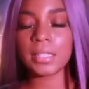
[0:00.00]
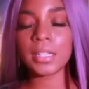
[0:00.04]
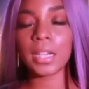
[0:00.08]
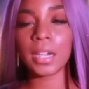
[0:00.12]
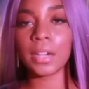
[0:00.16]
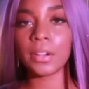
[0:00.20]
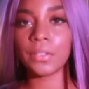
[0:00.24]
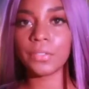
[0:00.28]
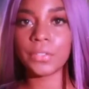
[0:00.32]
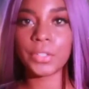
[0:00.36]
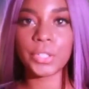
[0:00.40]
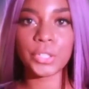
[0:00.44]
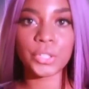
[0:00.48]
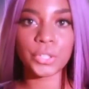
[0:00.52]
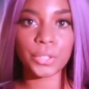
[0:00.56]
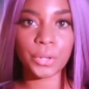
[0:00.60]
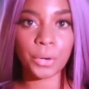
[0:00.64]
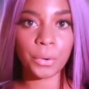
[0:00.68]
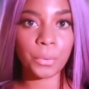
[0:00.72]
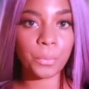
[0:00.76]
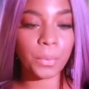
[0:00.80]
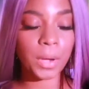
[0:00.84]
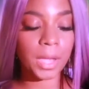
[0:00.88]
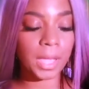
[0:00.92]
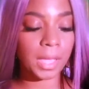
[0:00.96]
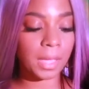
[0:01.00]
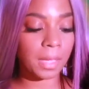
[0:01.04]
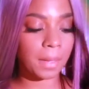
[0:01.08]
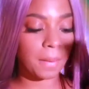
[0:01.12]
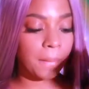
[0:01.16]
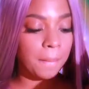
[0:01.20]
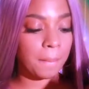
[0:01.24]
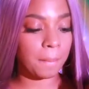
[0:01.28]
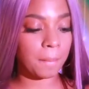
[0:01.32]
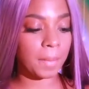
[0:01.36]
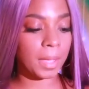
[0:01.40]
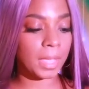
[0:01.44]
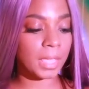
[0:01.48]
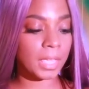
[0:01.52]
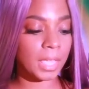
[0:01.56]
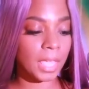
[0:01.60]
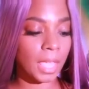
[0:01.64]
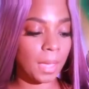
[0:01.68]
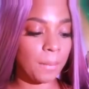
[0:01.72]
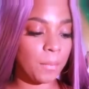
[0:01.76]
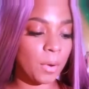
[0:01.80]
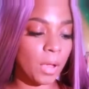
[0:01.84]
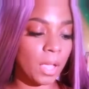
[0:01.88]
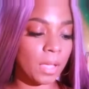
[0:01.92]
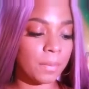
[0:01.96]
entirely sure why my
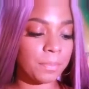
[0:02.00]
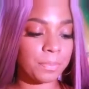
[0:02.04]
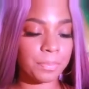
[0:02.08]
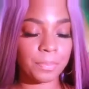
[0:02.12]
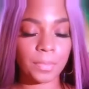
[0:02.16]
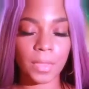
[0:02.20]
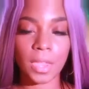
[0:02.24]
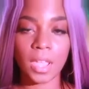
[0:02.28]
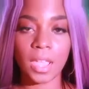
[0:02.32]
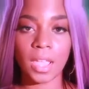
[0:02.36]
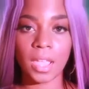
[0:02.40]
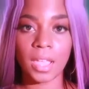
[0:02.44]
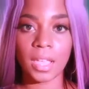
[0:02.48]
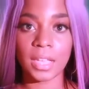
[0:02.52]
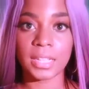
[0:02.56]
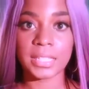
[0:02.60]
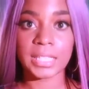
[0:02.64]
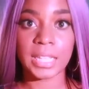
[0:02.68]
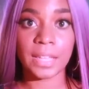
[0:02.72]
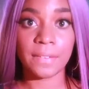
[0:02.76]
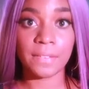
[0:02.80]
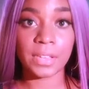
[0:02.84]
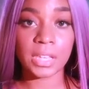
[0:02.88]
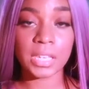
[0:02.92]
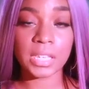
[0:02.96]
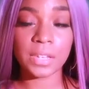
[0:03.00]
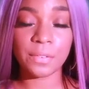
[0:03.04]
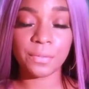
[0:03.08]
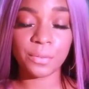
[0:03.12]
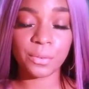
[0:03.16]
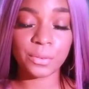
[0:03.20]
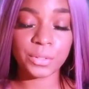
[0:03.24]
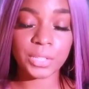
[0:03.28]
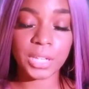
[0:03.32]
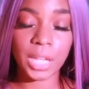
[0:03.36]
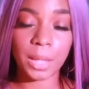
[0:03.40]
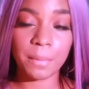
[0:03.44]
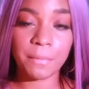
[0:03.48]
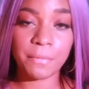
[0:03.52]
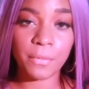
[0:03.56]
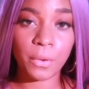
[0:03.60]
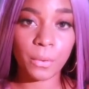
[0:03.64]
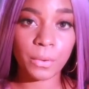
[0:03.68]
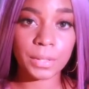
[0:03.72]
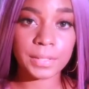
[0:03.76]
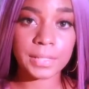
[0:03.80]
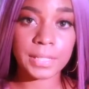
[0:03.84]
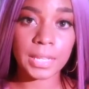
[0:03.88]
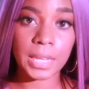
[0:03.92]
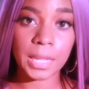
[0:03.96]
camera is having a difficult time
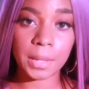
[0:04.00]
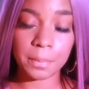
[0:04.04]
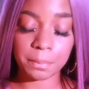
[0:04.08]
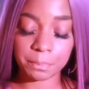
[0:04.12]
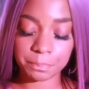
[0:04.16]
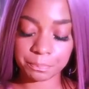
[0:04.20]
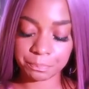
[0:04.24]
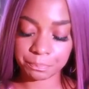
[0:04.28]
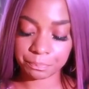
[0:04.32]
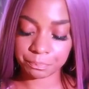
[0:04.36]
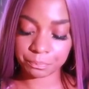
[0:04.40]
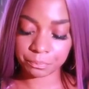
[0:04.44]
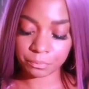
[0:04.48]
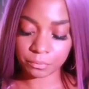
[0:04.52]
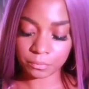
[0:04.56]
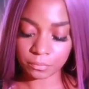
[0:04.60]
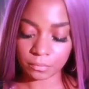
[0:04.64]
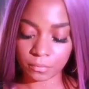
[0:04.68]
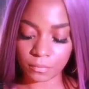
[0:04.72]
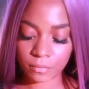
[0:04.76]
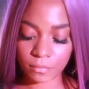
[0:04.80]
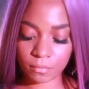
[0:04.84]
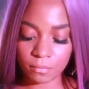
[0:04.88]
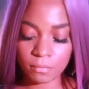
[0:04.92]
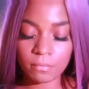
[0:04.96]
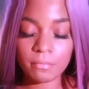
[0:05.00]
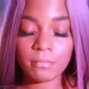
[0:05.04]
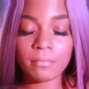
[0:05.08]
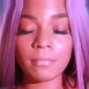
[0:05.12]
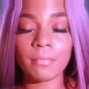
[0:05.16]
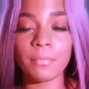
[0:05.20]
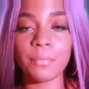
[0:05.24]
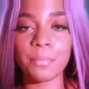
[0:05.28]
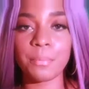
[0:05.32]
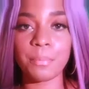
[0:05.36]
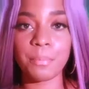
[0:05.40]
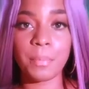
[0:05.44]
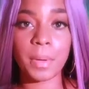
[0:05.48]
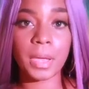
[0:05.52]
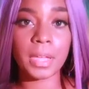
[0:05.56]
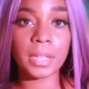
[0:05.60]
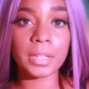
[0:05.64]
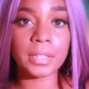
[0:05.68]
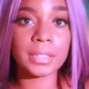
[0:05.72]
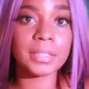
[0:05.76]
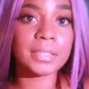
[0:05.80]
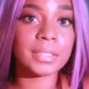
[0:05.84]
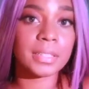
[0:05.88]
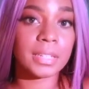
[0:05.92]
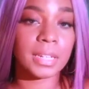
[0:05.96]
focusing,
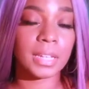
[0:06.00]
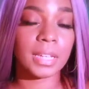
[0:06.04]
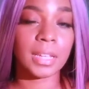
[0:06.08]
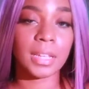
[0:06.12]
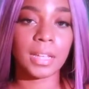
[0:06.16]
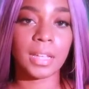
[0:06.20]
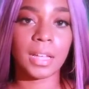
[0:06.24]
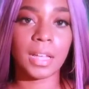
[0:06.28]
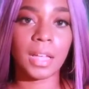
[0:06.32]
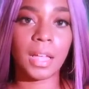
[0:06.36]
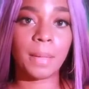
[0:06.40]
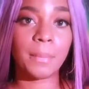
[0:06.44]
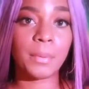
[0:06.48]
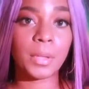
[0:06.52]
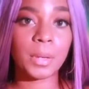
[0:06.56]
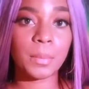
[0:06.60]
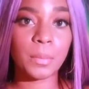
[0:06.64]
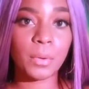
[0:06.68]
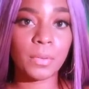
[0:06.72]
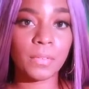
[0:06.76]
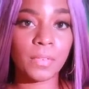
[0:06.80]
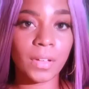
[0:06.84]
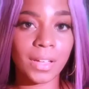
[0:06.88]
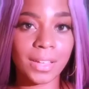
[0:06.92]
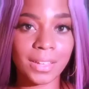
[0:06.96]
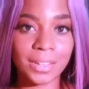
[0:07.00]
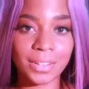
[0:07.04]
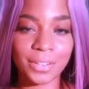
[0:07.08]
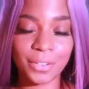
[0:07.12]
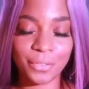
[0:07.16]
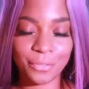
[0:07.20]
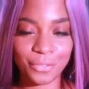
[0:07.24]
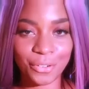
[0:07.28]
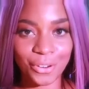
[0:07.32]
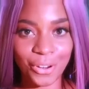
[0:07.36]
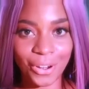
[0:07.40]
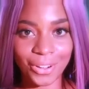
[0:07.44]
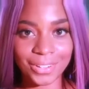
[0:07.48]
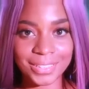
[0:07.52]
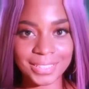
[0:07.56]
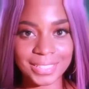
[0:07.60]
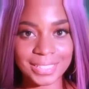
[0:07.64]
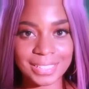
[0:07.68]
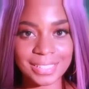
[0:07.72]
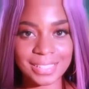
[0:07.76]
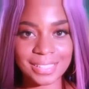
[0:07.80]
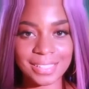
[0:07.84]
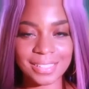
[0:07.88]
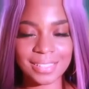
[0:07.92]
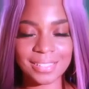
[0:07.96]
but I'm going to move on
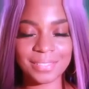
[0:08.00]
regardless.